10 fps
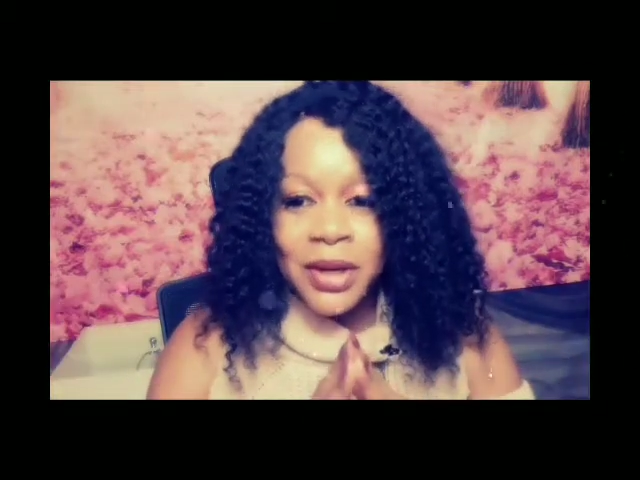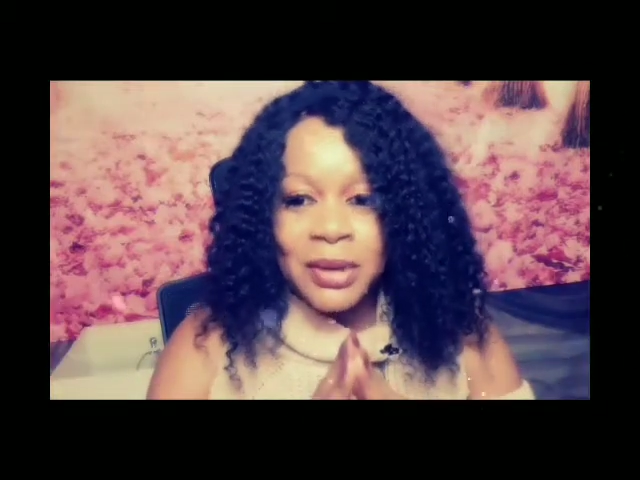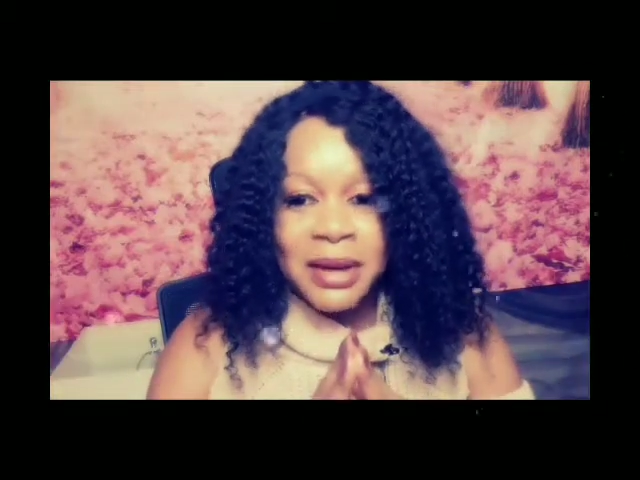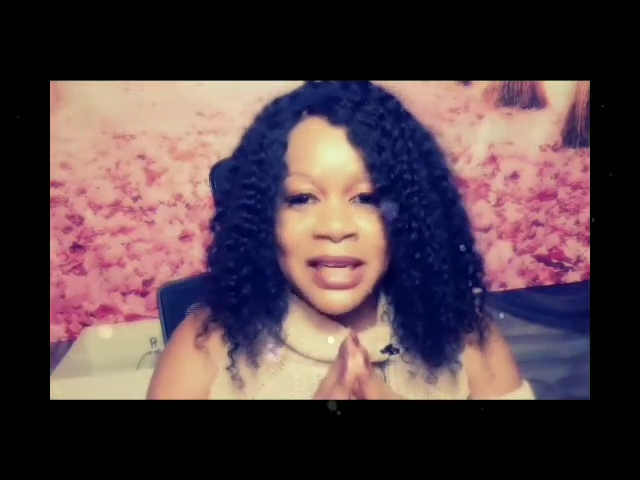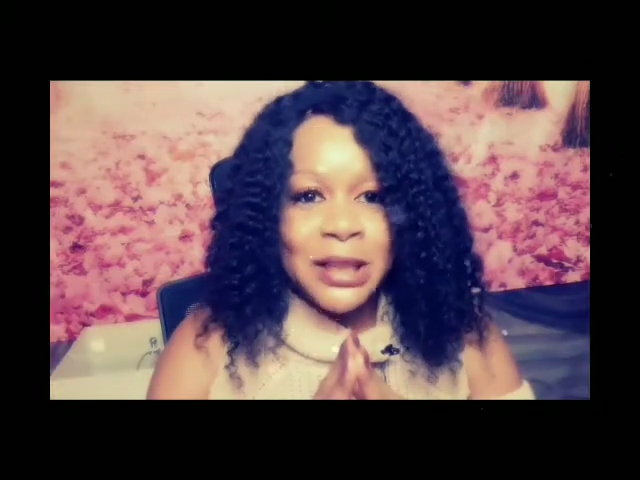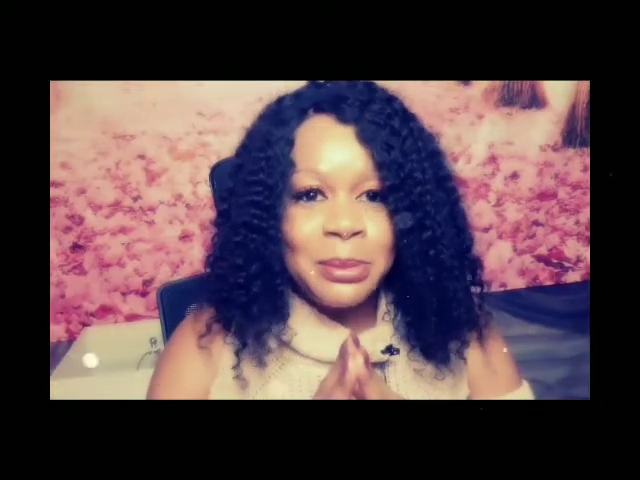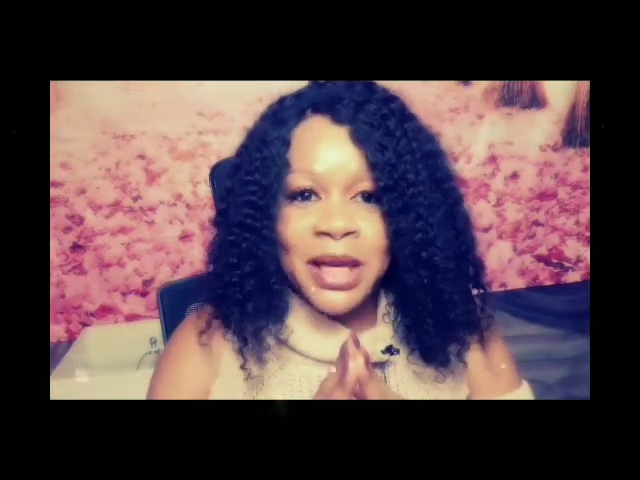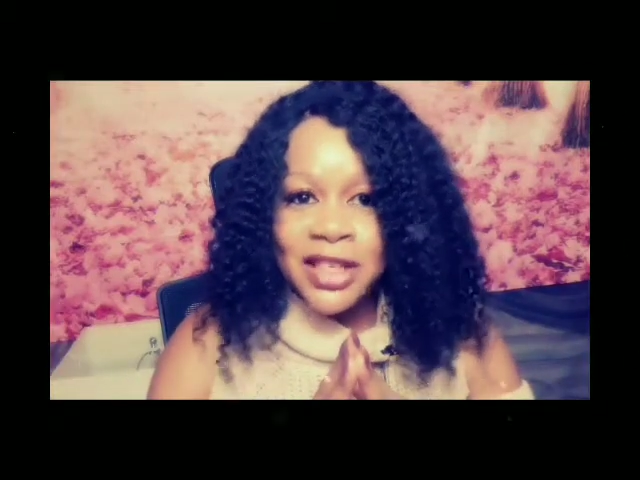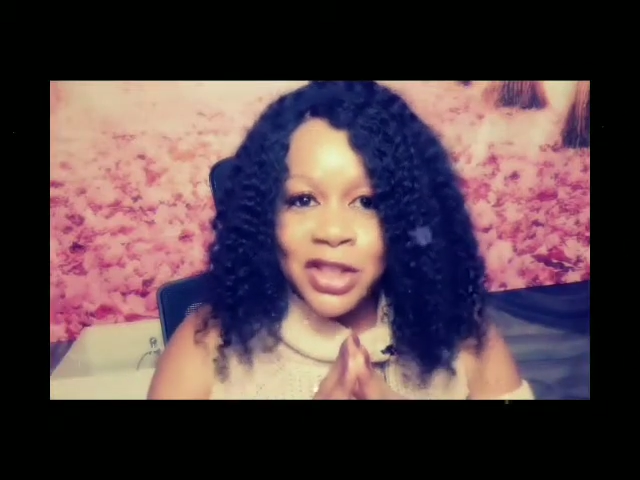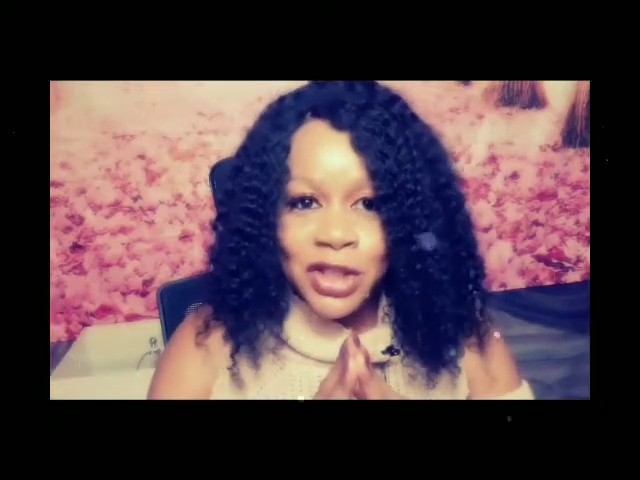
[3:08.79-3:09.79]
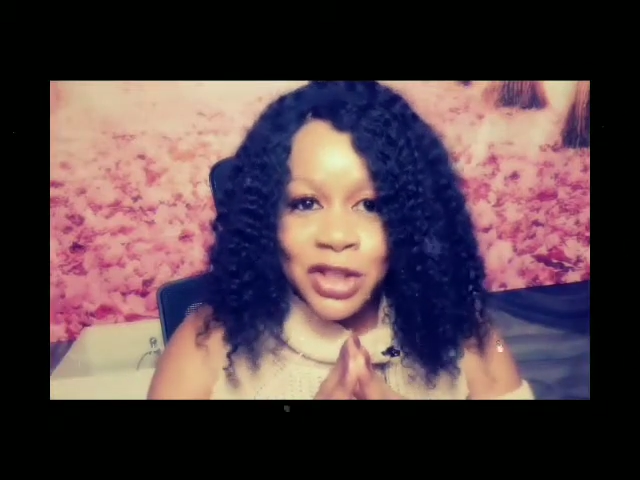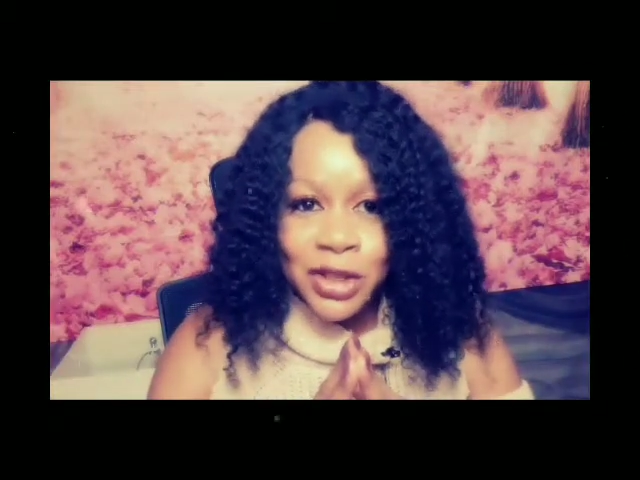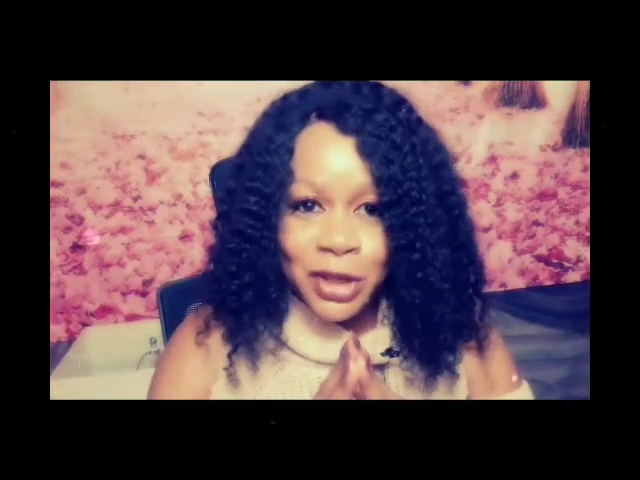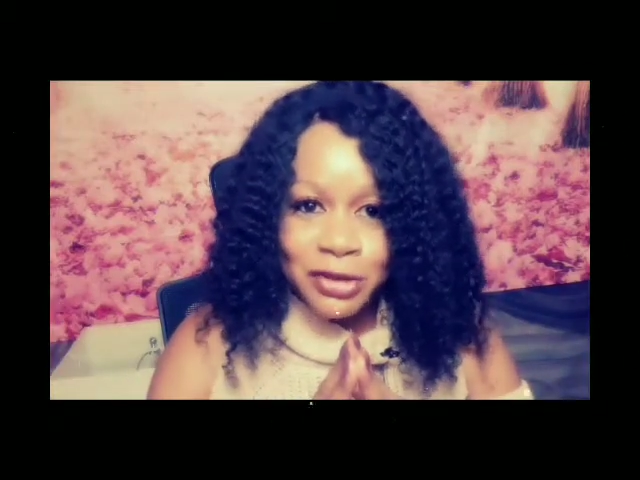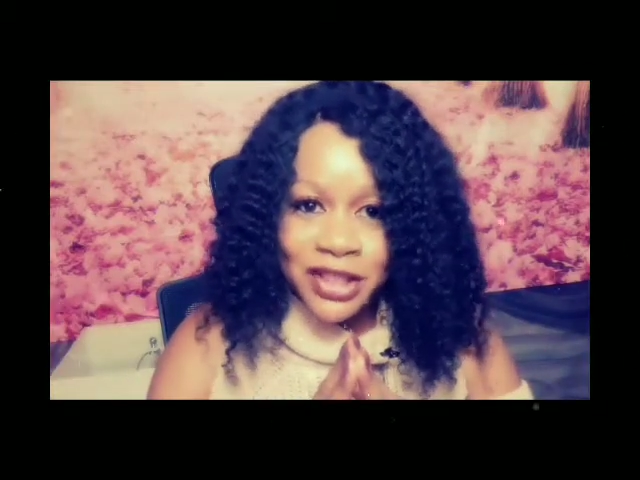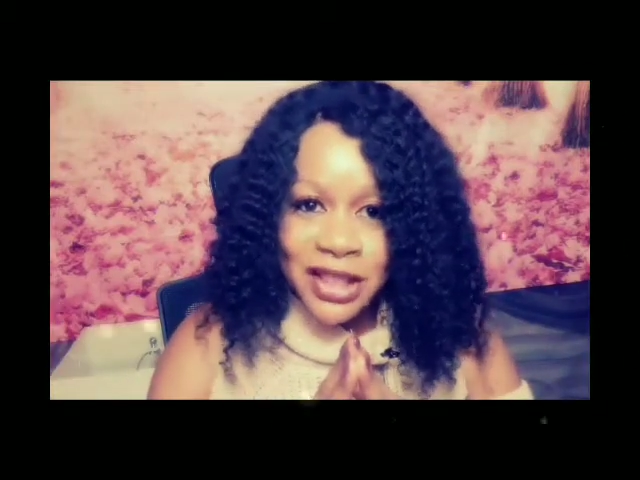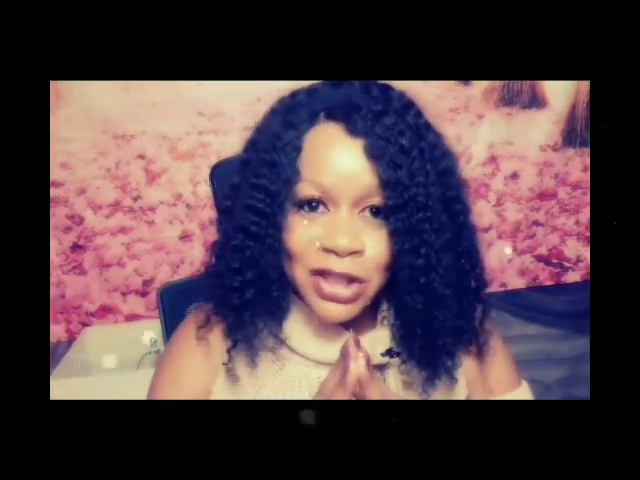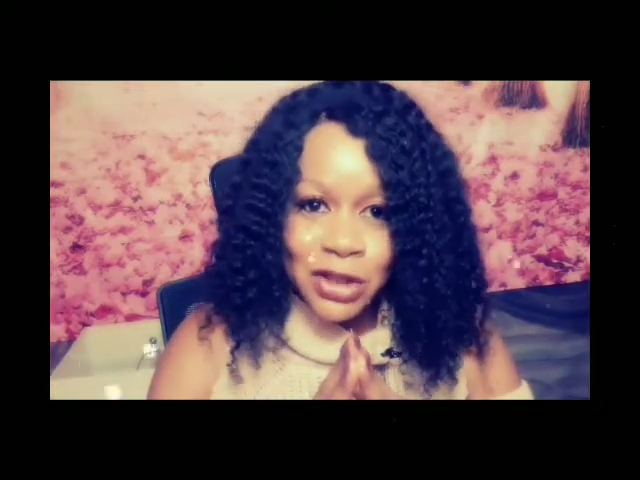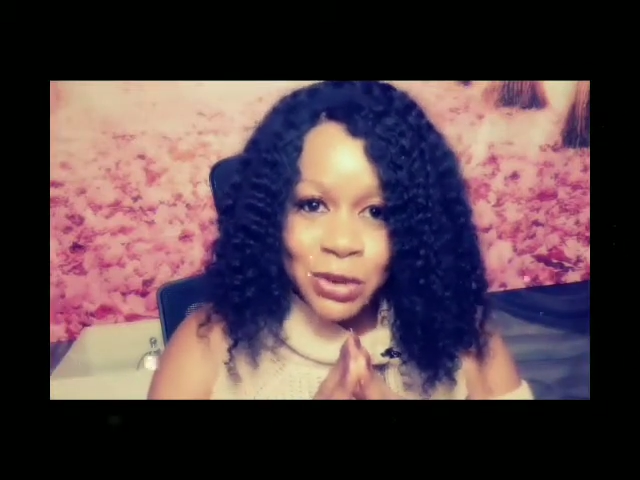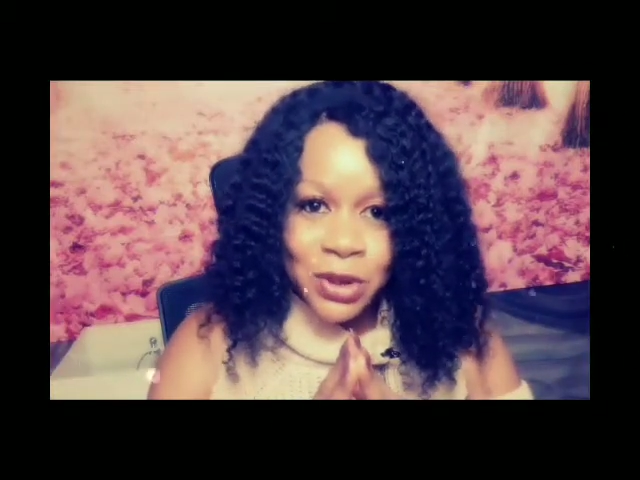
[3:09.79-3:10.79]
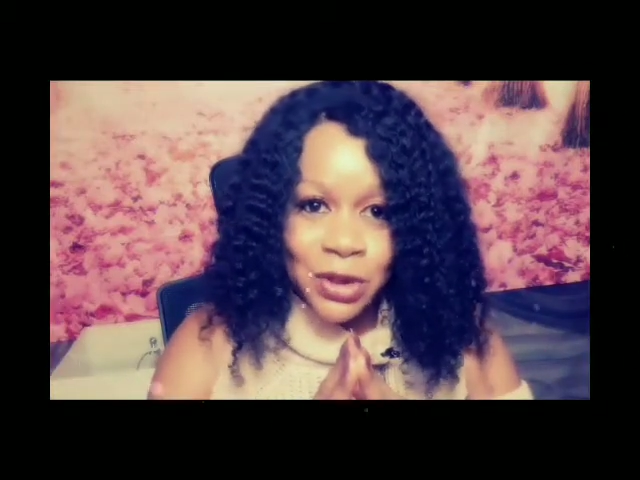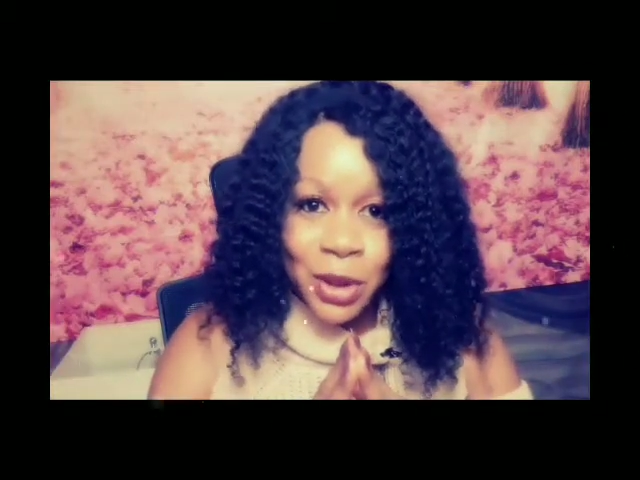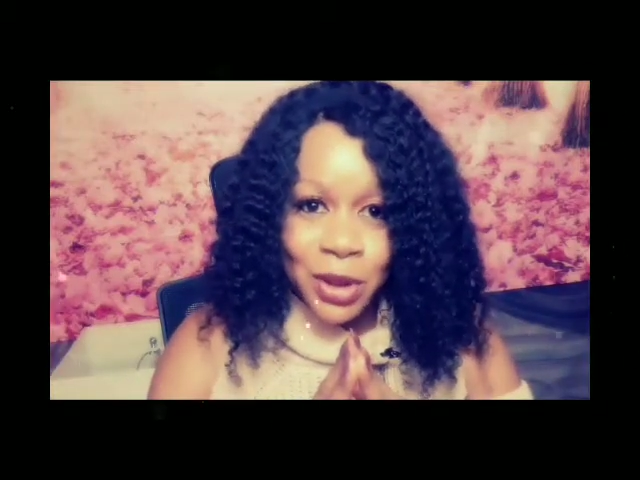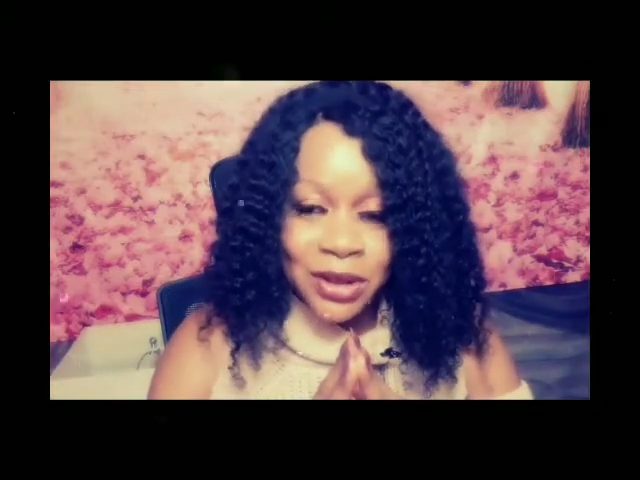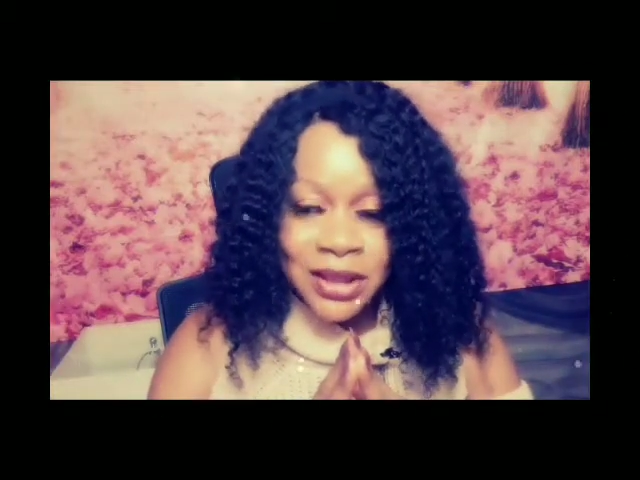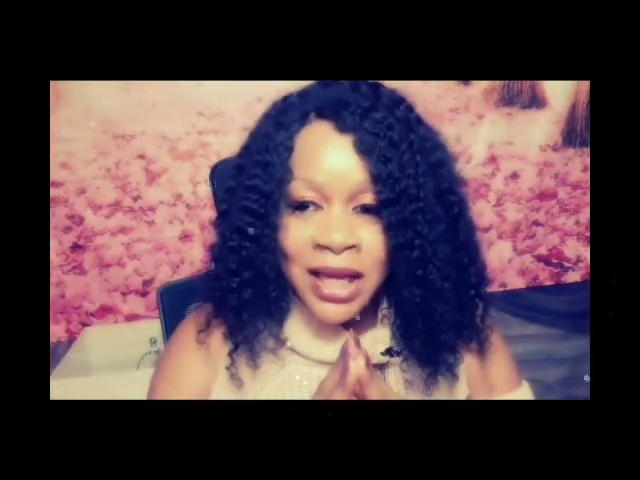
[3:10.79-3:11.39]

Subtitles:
on my little bench, conversations with God.